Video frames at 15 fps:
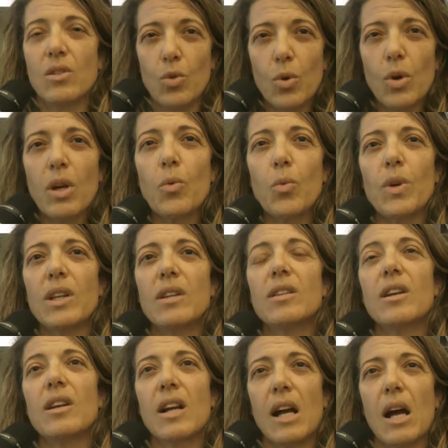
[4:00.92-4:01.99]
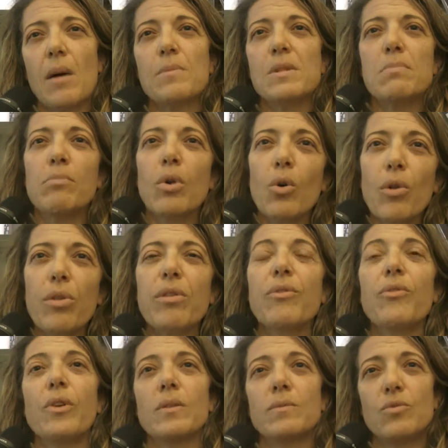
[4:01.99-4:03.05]
during winter comes both
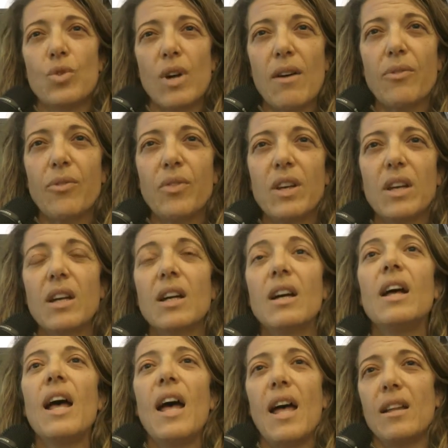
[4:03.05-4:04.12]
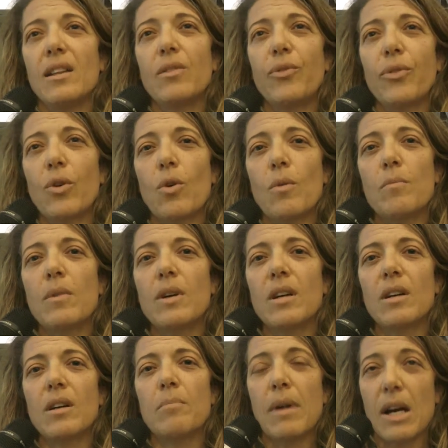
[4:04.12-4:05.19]
from traffic and from uh,
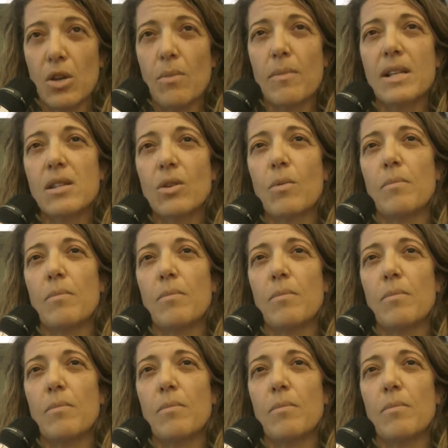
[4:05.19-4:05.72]
biomass combustion.